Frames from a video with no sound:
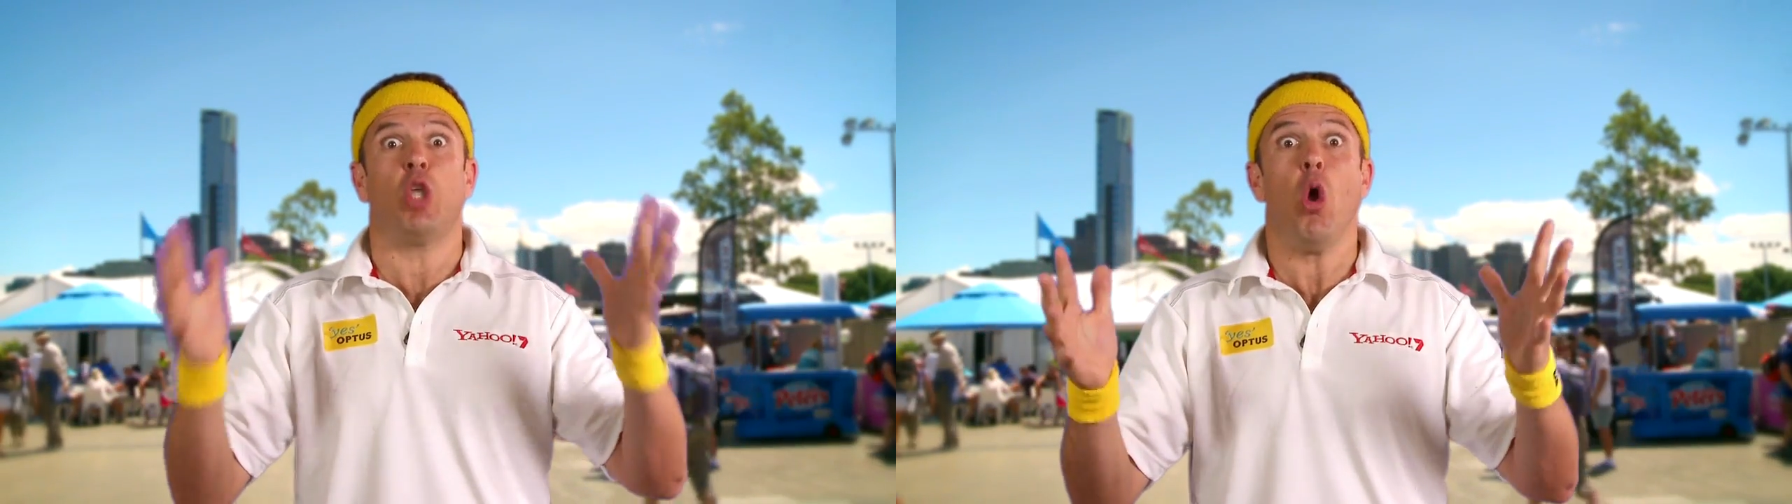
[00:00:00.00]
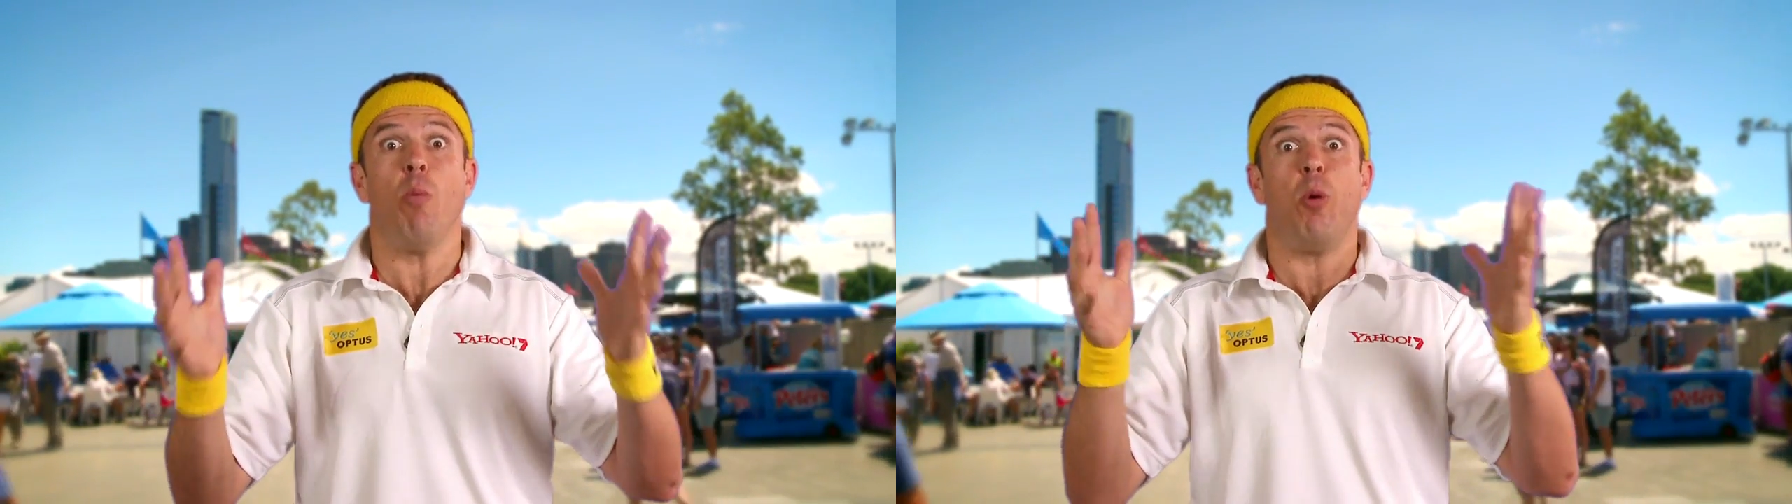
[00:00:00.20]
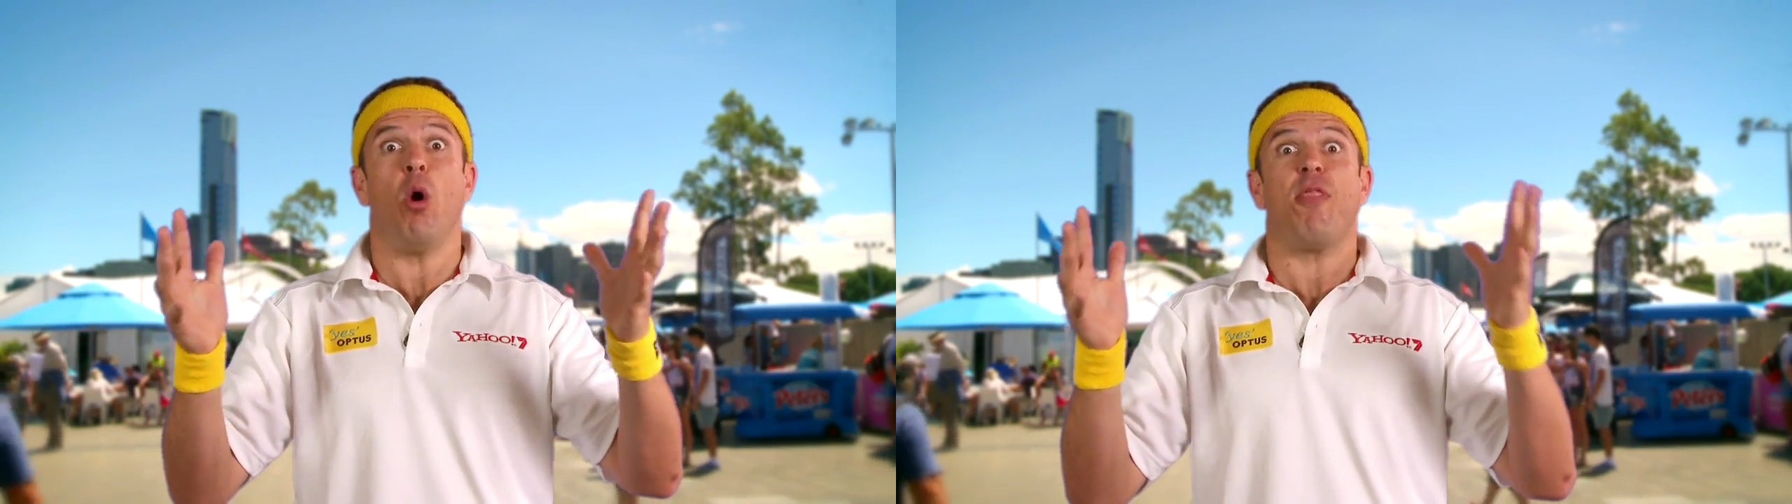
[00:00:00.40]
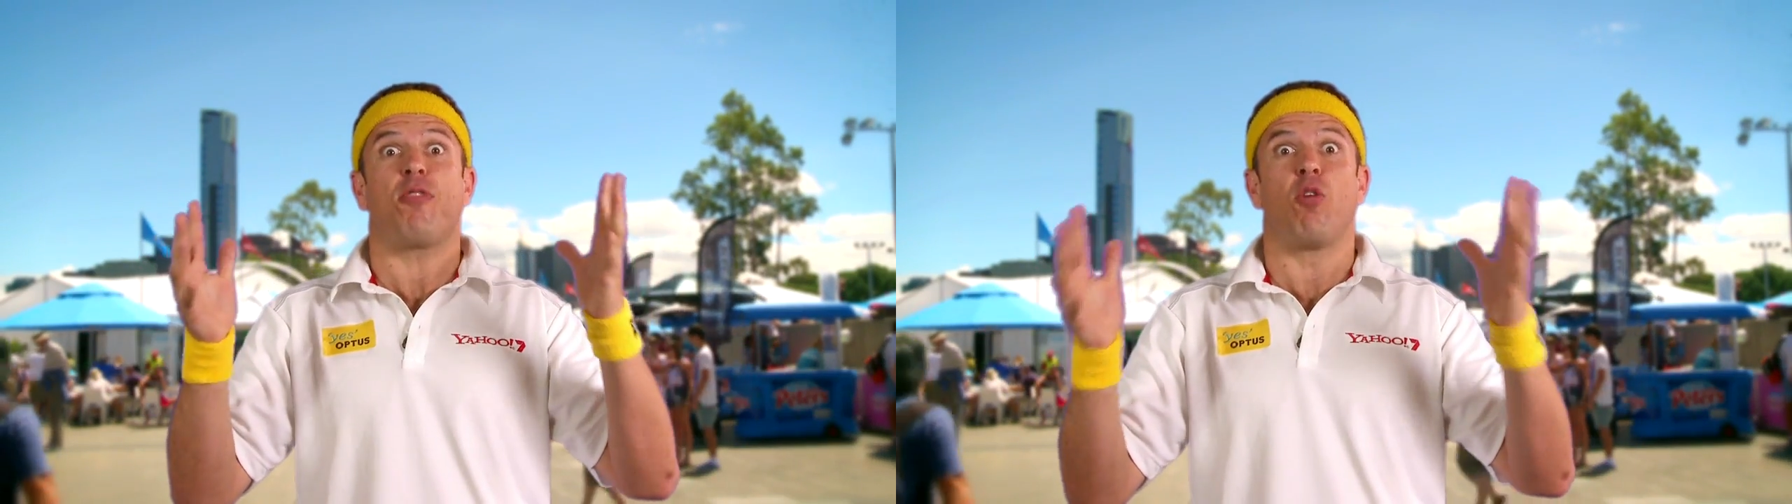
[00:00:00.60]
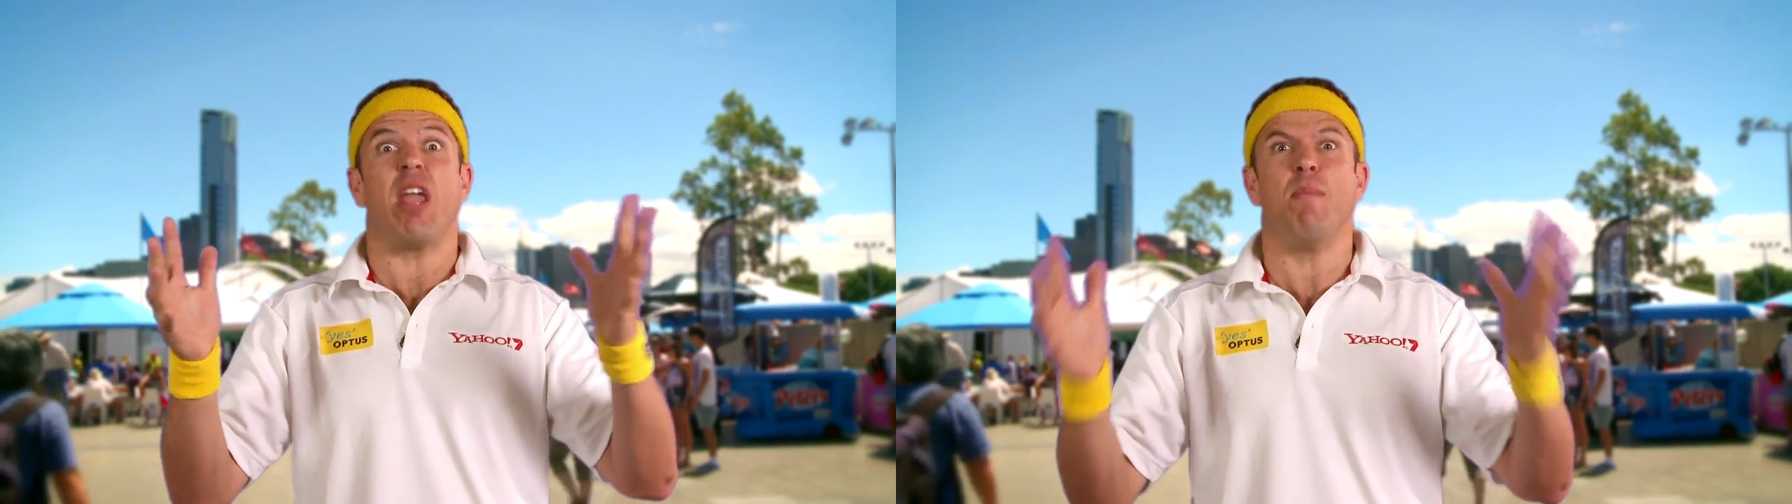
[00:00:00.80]

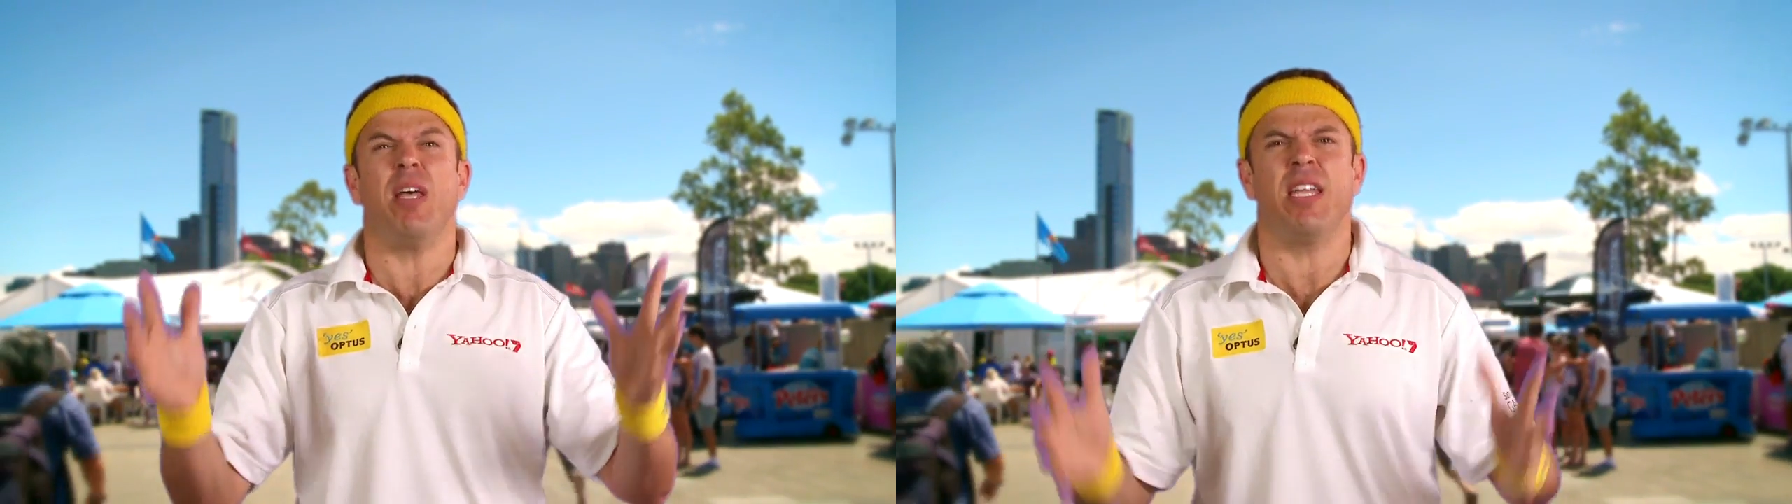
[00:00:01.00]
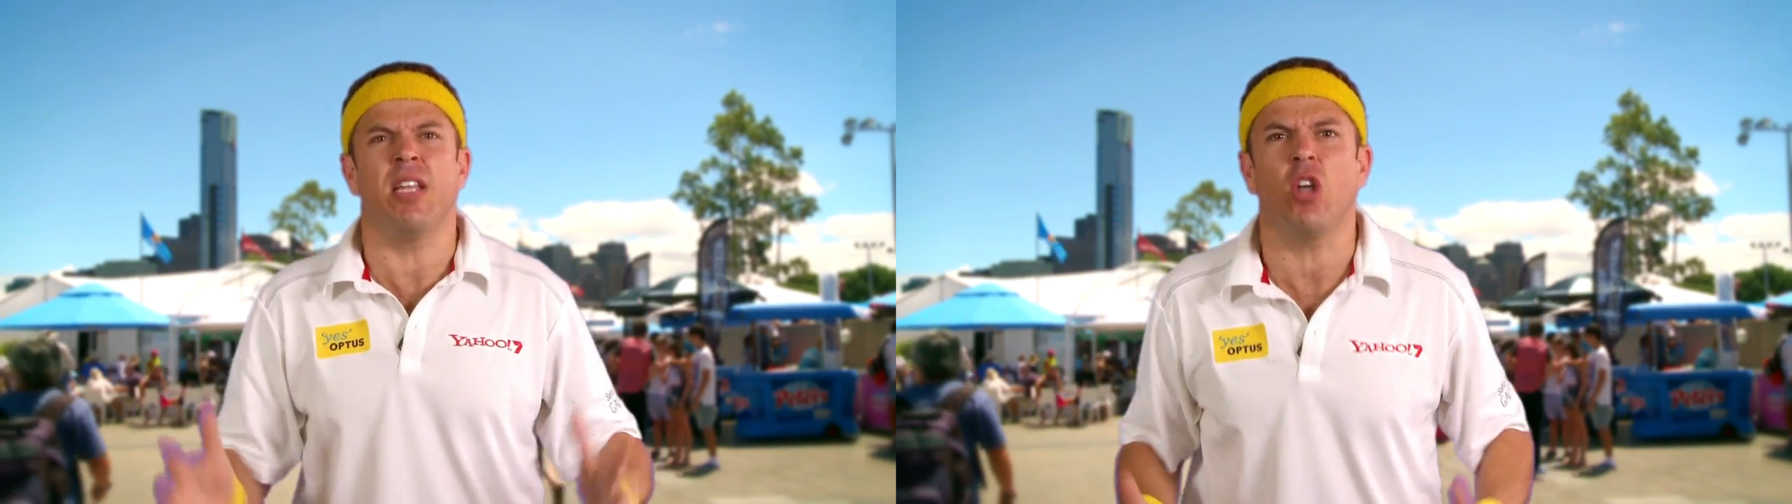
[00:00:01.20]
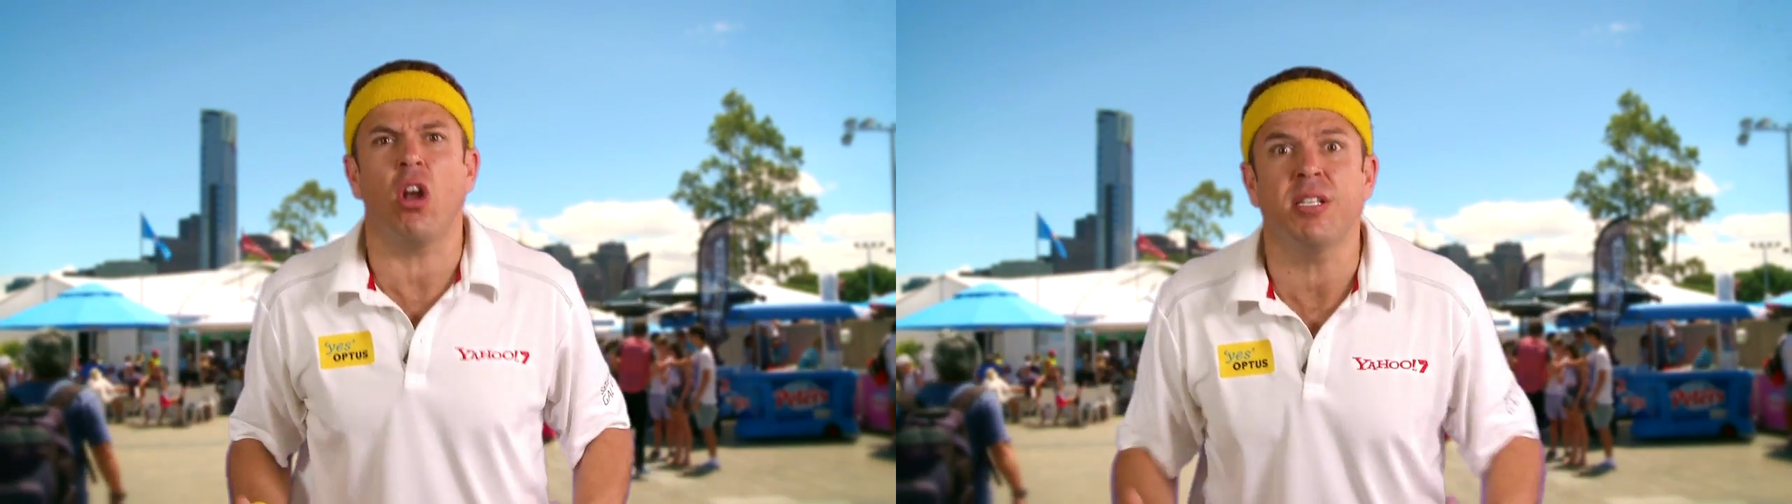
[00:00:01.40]
$2.3 million.